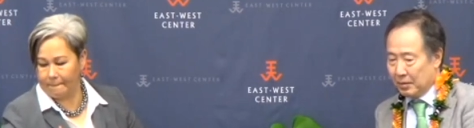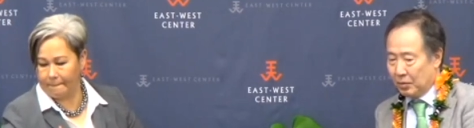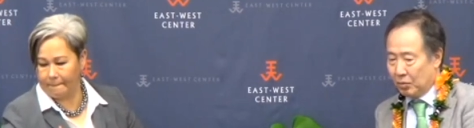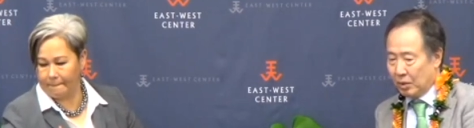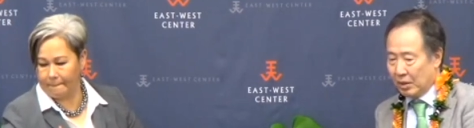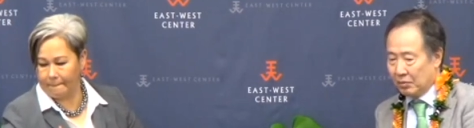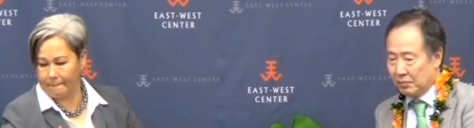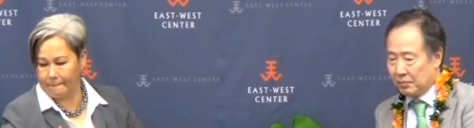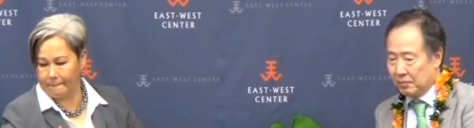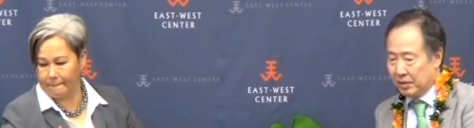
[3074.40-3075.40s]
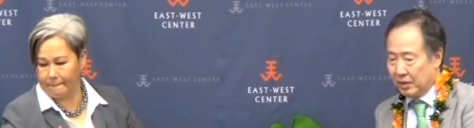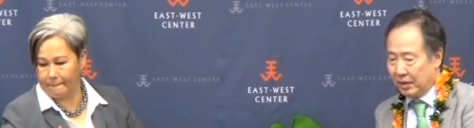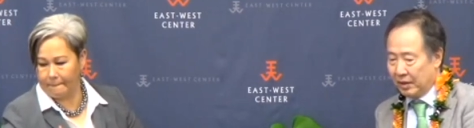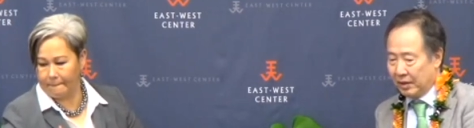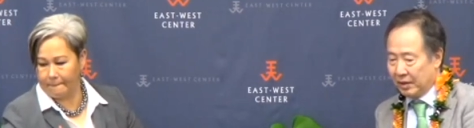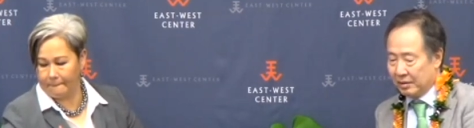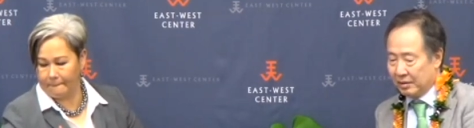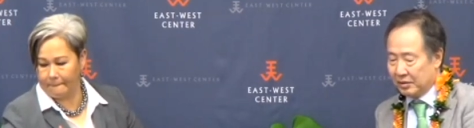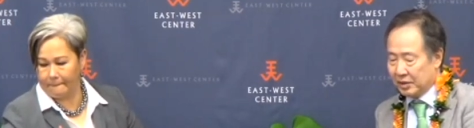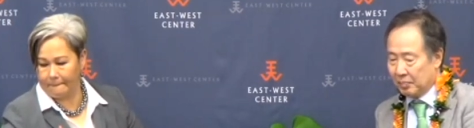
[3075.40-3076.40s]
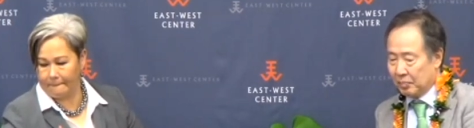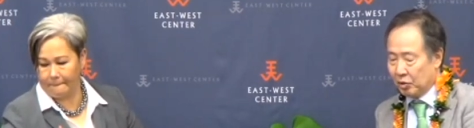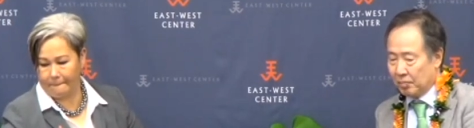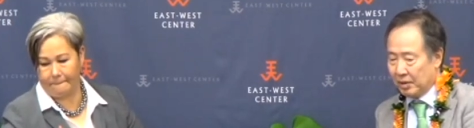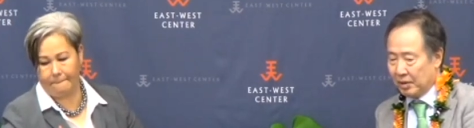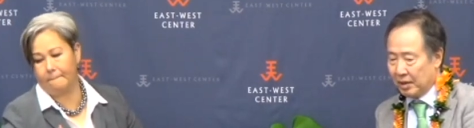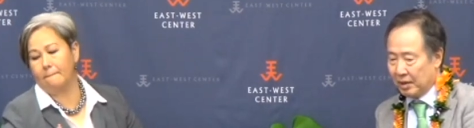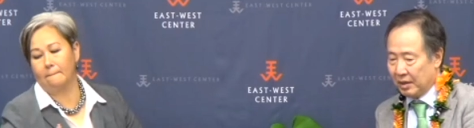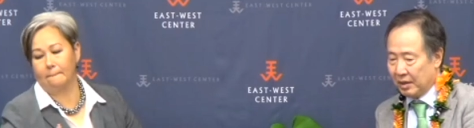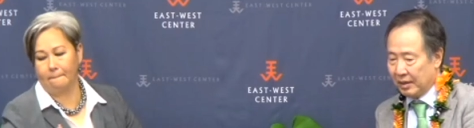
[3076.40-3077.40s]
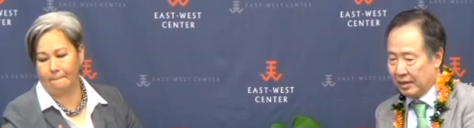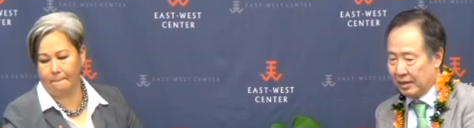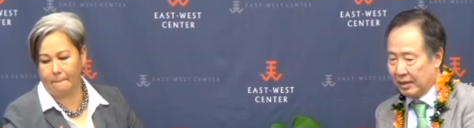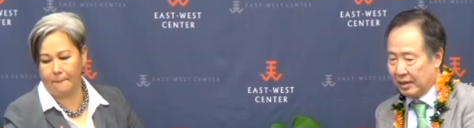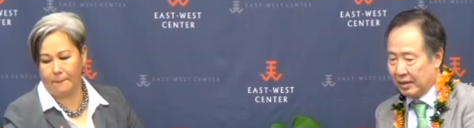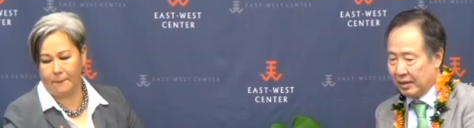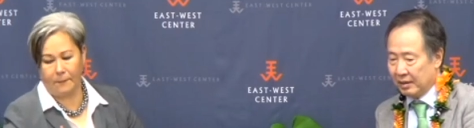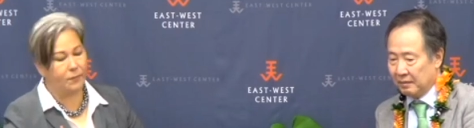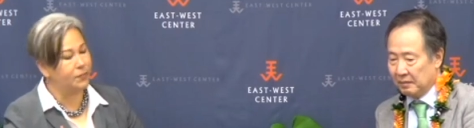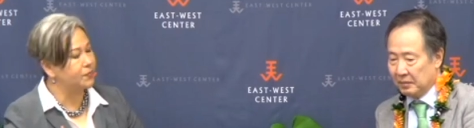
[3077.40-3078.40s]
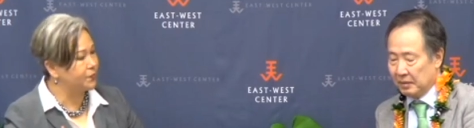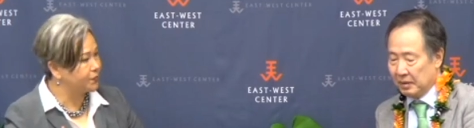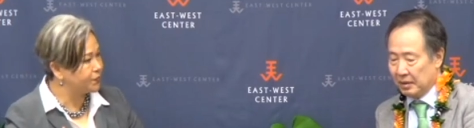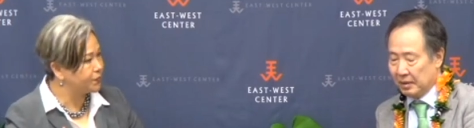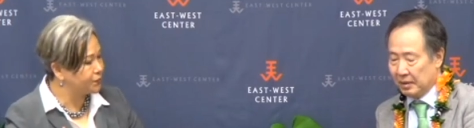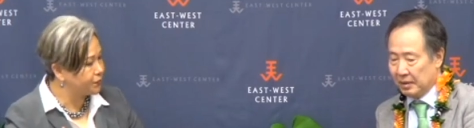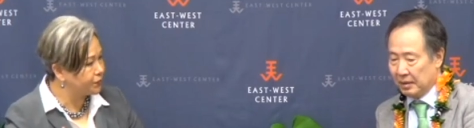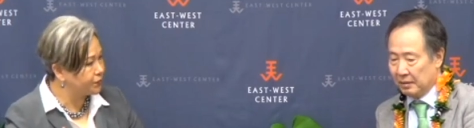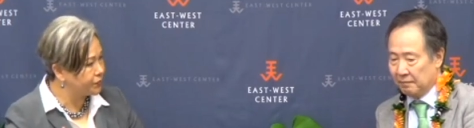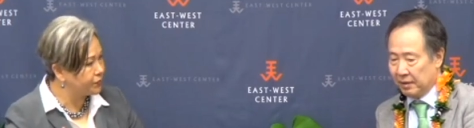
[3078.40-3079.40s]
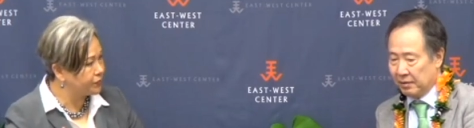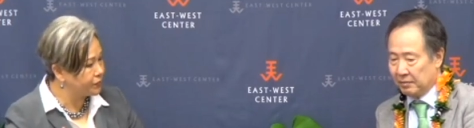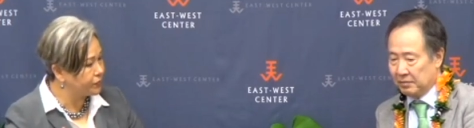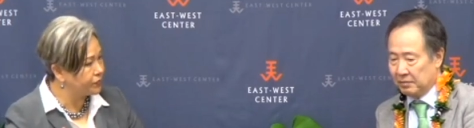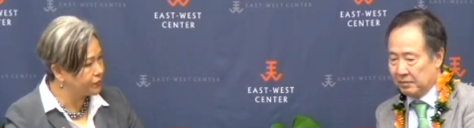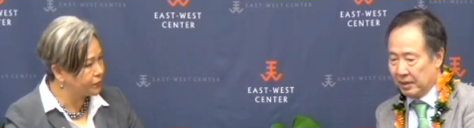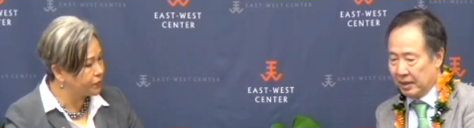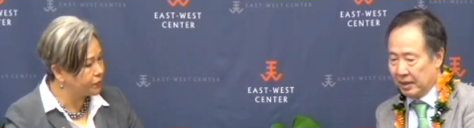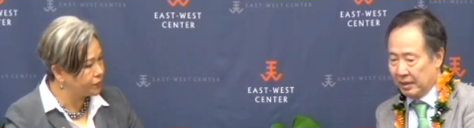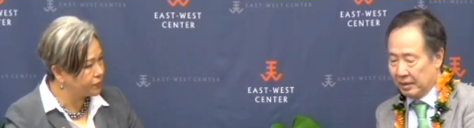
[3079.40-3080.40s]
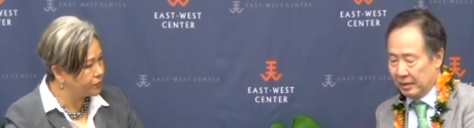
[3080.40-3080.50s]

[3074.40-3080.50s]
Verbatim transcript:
Speaker 1: one of the uh, disappointment I, I, I uh, I felt when I